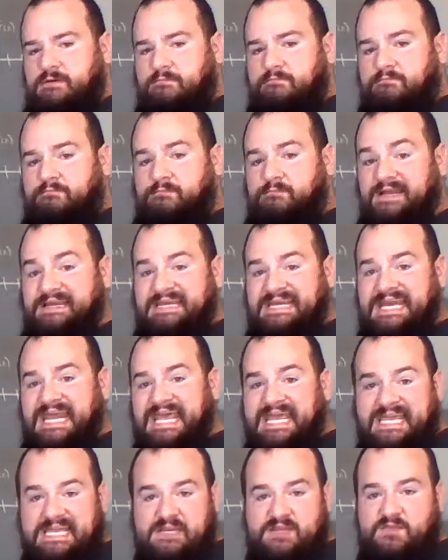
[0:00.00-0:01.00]
by
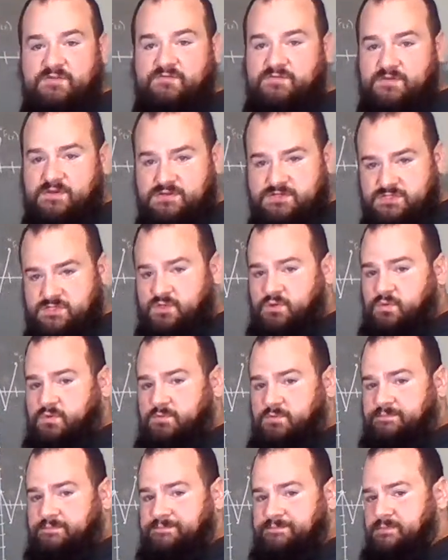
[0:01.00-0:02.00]
-2
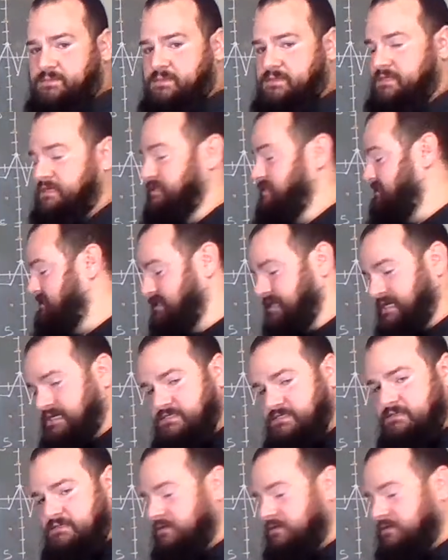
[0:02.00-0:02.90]
in this case.